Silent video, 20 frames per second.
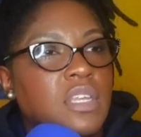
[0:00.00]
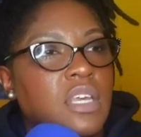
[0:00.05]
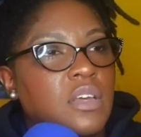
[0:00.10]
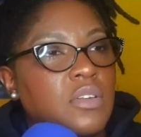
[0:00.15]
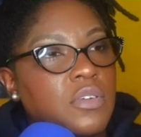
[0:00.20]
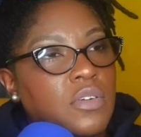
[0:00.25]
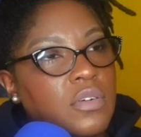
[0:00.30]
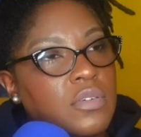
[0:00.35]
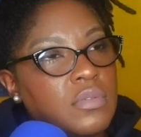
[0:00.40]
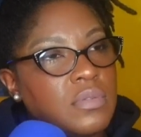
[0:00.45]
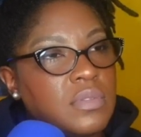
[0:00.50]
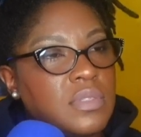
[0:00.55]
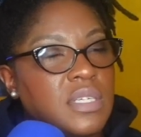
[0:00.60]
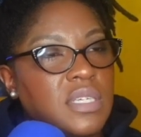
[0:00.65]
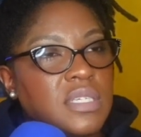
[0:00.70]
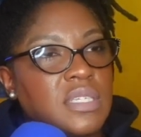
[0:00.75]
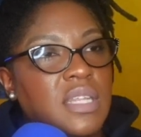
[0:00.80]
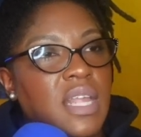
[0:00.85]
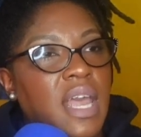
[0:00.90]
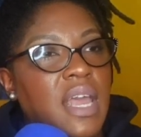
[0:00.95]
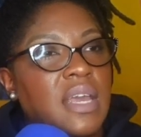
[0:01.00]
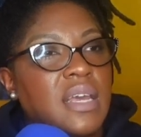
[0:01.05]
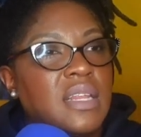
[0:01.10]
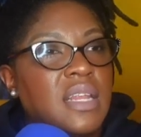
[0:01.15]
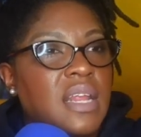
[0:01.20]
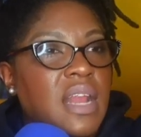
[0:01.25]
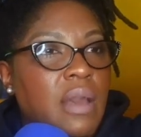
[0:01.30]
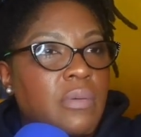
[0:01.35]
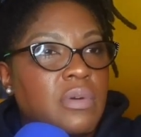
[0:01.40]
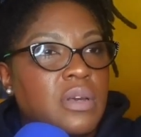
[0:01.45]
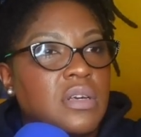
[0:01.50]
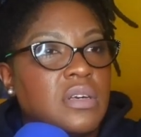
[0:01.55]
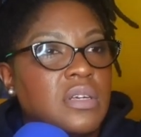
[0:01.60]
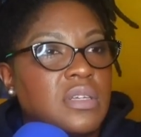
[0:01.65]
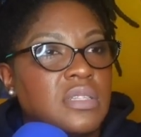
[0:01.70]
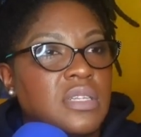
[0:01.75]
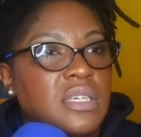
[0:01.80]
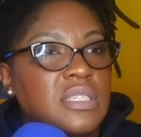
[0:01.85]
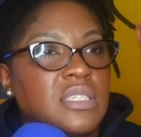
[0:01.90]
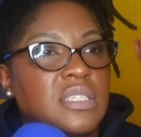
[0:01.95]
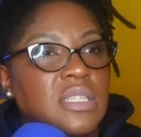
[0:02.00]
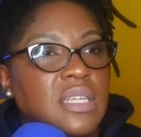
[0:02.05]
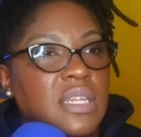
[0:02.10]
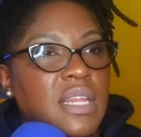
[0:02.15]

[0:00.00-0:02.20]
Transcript: dinner this day and then I would cook lunch